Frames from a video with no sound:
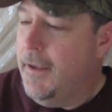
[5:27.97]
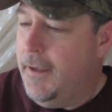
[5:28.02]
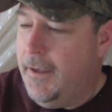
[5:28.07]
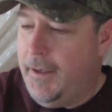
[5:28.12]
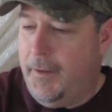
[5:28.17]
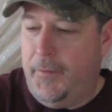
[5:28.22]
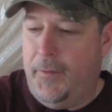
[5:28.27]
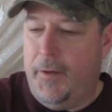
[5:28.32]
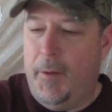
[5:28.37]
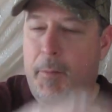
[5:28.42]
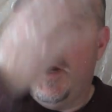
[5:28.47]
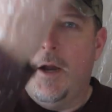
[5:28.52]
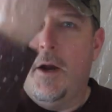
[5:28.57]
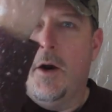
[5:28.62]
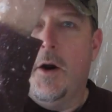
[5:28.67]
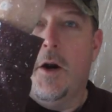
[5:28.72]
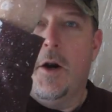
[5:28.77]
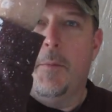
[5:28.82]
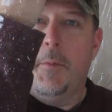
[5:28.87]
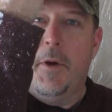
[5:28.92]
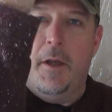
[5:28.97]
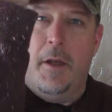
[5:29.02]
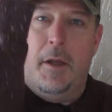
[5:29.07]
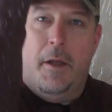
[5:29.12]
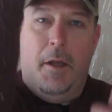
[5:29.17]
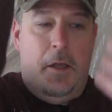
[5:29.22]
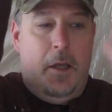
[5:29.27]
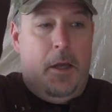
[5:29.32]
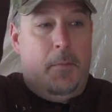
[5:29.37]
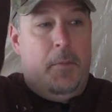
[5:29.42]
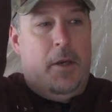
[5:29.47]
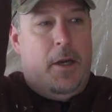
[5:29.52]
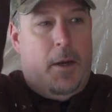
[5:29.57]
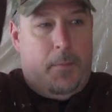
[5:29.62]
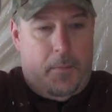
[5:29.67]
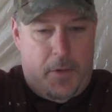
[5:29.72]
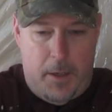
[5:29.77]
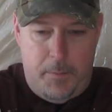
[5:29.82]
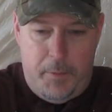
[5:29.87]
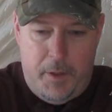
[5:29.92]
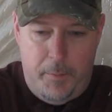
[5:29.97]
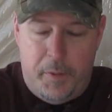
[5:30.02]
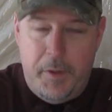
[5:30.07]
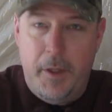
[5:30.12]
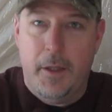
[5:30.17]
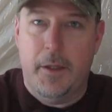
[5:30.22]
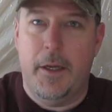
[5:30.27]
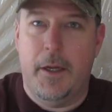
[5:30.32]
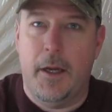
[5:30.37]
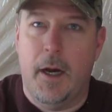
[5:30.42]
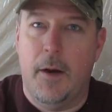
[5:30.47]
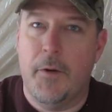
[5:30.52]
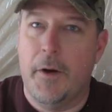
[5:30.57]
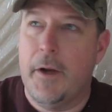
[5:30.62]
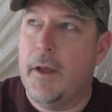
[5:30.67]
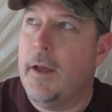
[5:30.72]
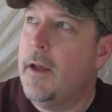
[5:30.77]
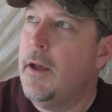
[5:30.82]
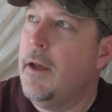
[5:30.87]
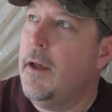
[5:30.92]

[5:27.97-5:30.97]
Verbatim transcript: You can see my arm. I mean, I'm, I'm completely covered.